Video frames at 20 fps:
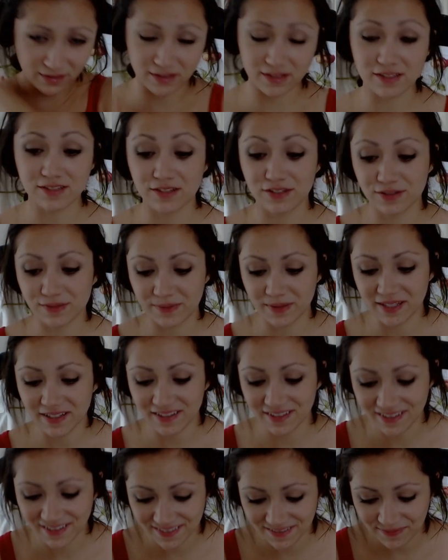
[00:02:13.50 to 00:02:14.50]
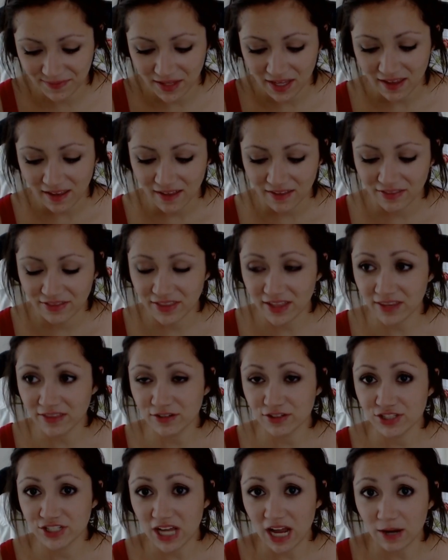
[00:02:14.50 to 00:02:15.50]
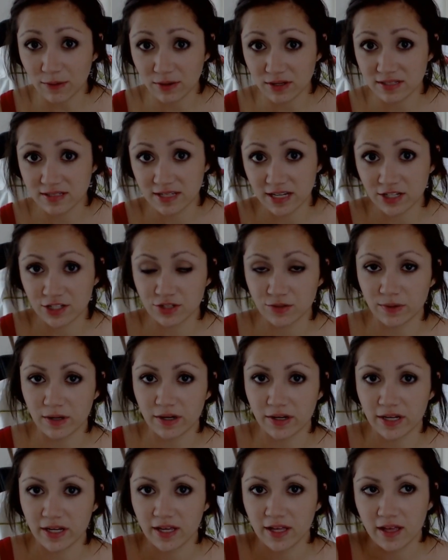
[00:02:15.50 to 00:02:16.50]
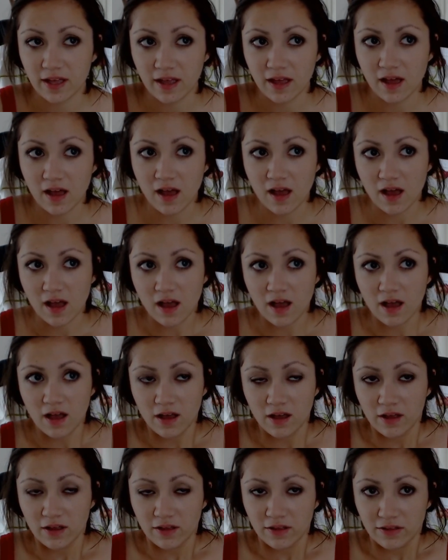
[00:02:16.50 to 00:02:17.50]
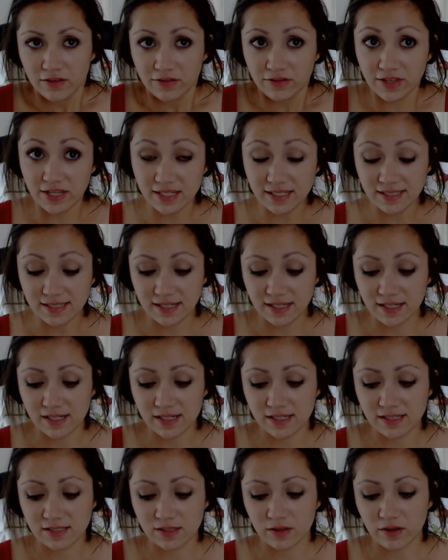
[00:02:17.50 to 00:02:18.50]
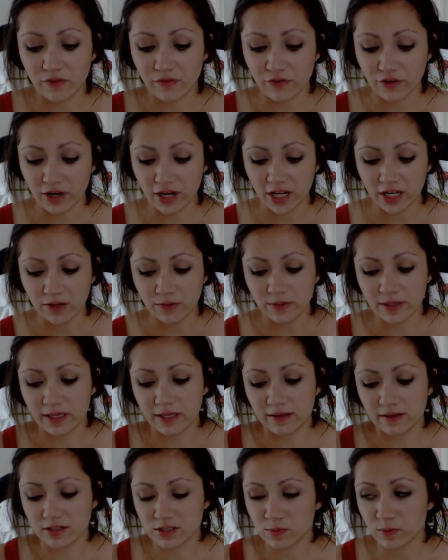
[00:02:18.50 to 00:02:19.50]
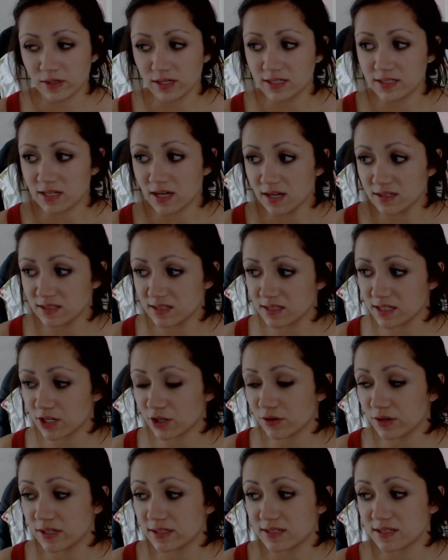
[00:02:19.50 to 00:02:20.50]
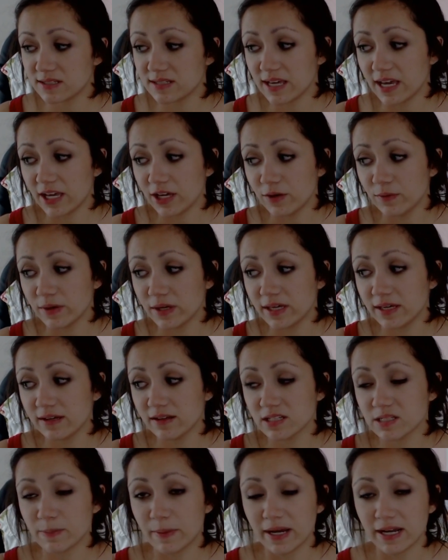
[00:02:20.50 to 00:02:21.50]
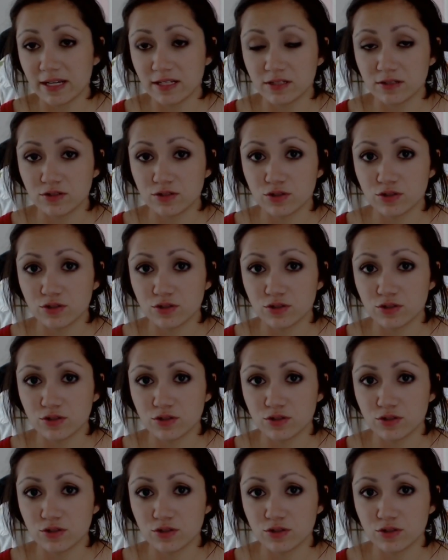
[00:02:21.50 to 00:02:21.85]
excuse me, then there's Chakra Sanctuary. This is for AoE heals. What it does is increases AoE heals by